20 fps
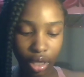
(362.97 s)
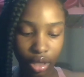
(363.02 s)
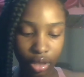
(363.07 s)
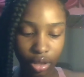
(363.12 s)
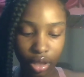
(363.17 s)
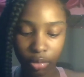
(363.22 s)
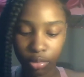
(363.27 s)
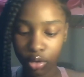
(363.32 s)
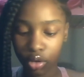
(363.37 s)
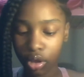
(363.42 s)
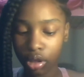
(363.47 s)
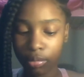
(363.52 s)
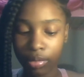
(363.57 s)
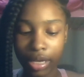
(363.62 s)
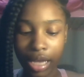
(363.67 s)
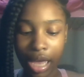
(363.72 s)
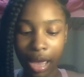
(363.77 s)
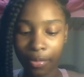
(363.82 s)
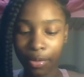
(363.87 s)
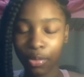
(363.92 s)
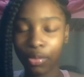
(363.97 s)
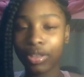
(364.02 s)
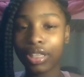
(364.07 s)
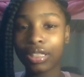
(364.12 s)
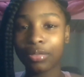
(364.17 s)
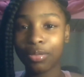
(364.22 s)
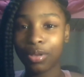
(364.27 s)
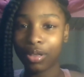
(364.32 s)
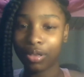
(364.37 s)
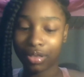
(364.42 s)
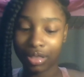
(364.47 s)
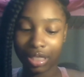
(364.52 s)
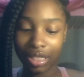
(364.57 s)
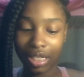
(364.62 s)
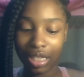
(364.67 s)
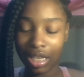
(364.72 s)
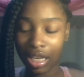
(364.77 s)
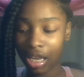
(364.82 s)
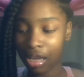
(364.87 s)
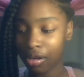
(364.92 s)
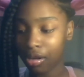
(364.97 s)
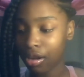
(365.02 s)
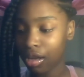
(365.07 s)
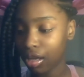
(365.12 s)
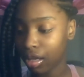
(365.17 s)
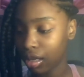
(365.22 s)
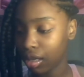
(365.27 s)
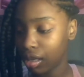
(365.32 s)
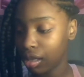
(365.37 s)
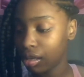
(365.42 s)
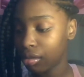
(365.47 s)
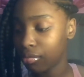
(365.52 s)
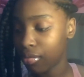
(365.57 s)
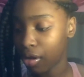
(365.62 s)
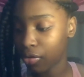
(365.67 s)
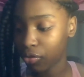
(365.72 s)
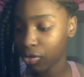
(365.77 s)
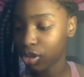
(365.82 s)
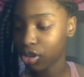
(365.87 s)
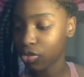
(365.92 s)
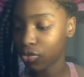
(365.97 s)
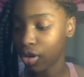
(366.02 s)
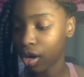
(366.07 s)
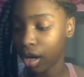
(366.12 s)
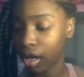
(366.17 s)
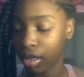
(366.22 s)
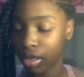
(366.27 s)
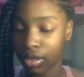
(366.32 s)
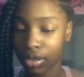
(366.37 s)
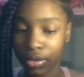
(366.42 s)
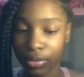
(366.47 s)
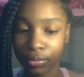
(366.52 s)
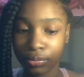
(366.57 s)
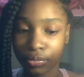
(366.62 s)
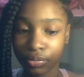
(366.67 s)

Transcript: So I'm just going to be happy with this BLT and my french fries.